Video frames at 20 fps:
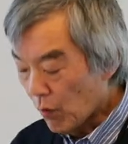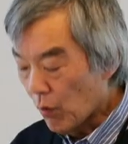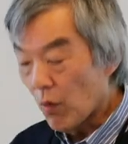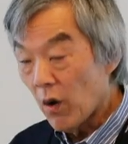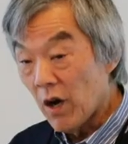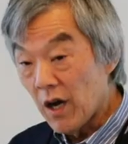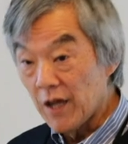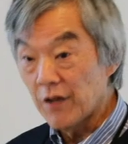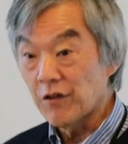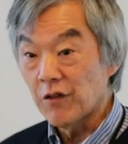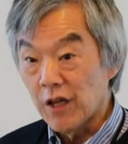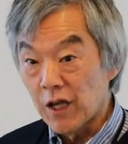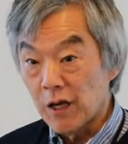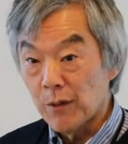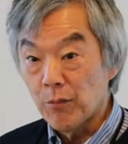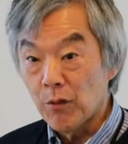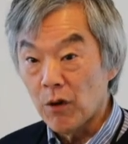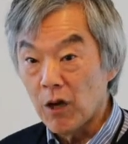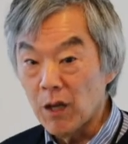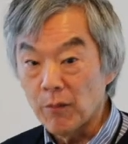Why is that
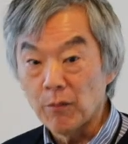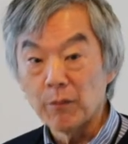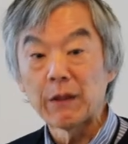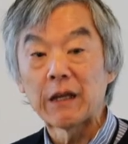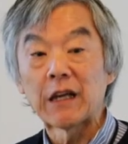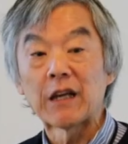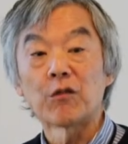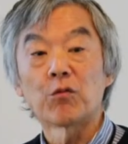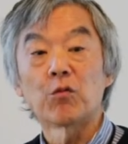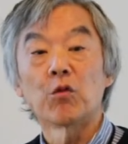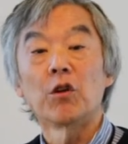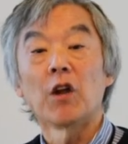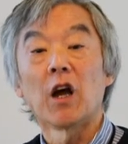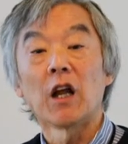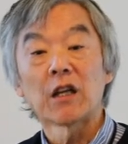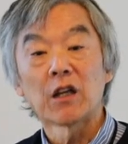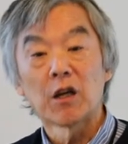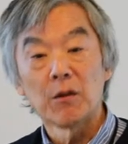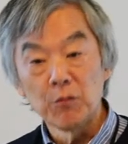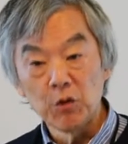a problem? Because we're
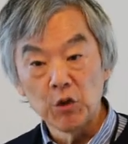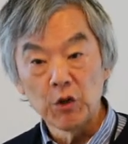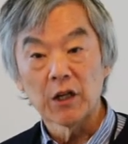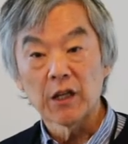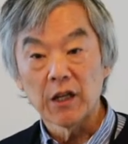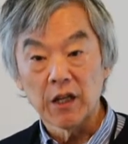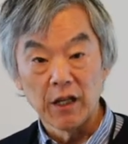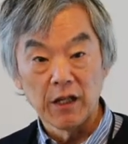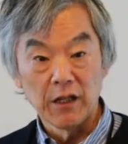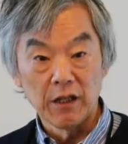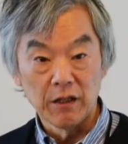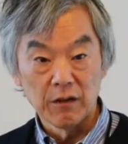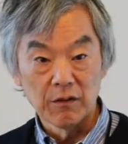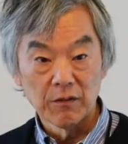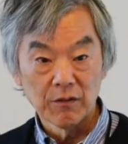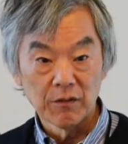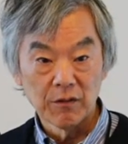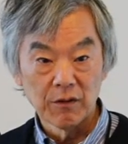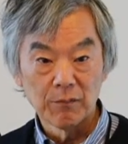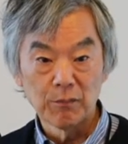not communicating,
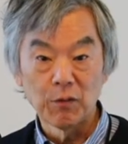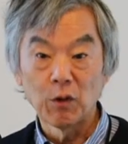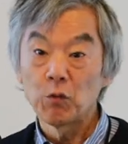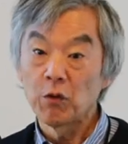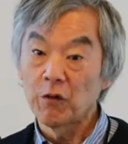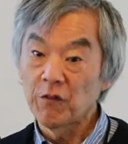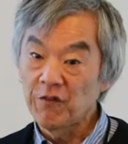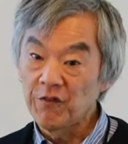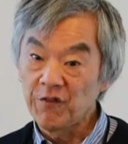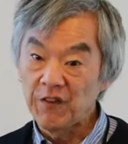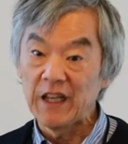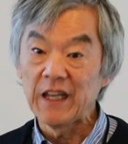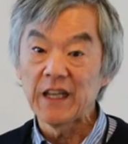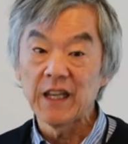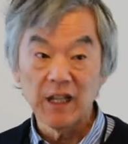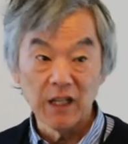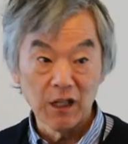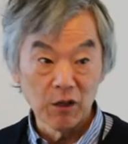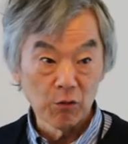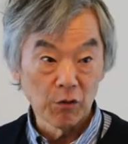but we're
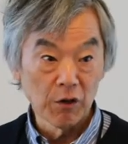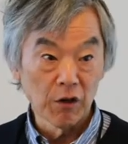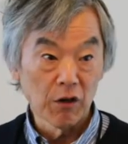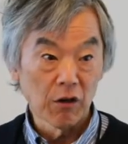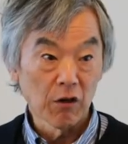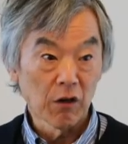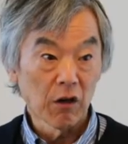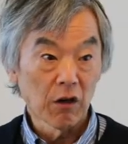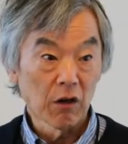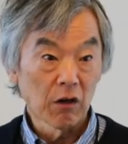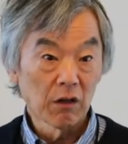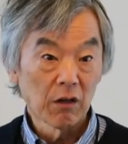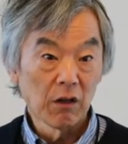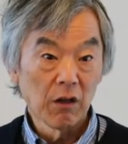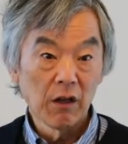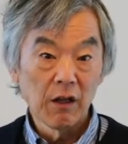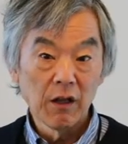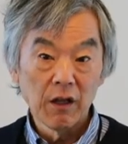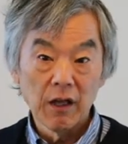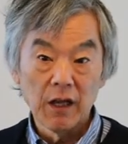faking that we are.
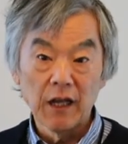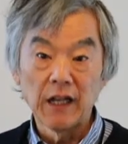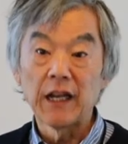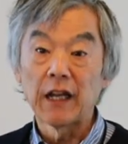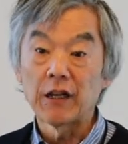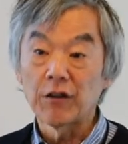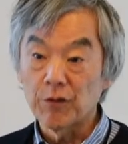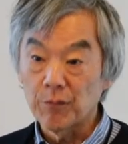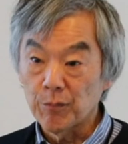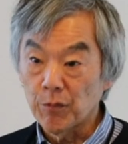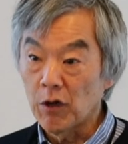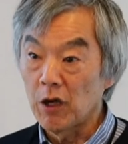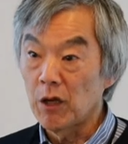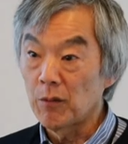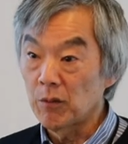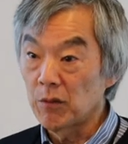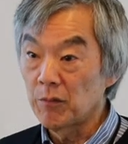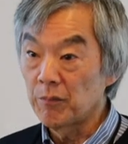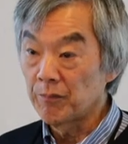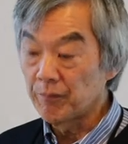And that's a
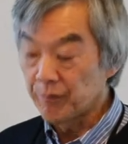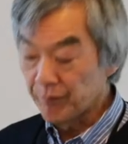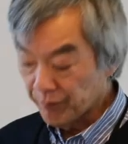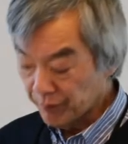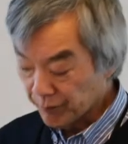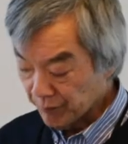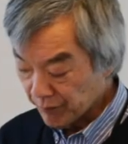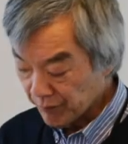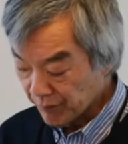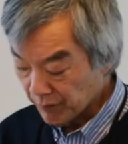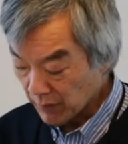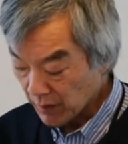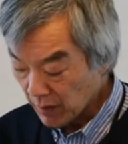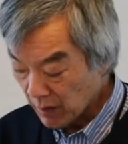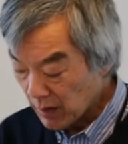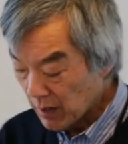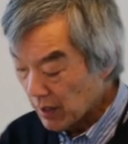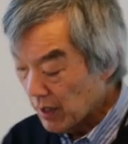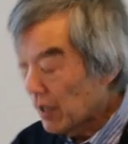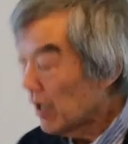problem.
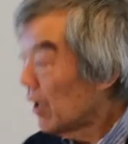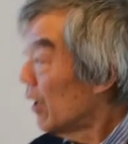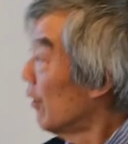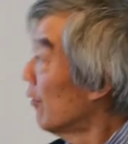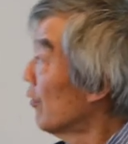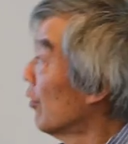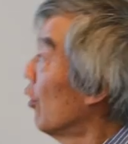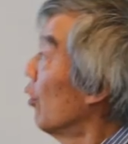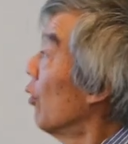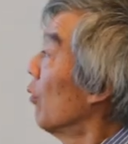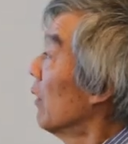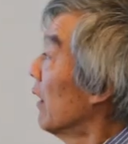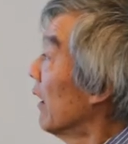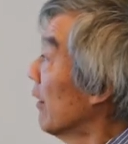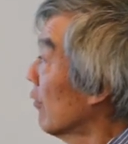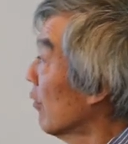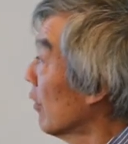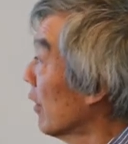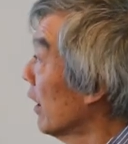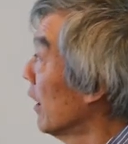So
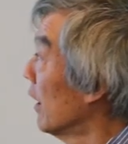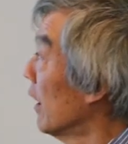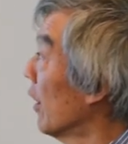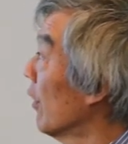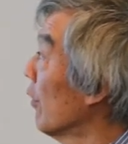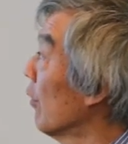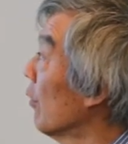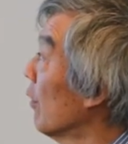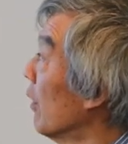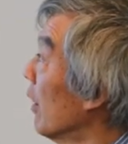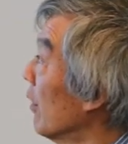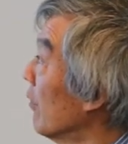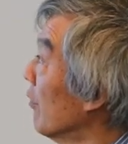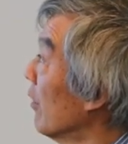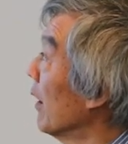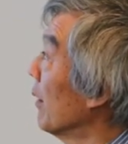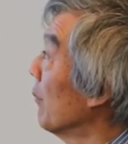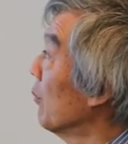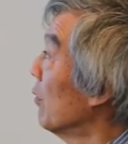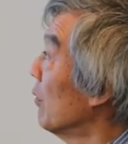let's look at another
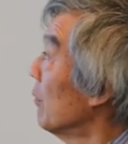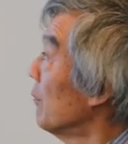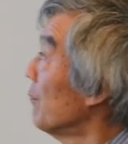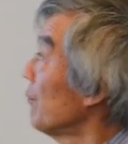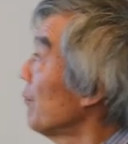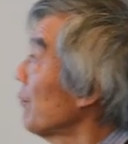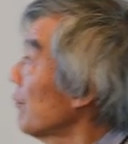example.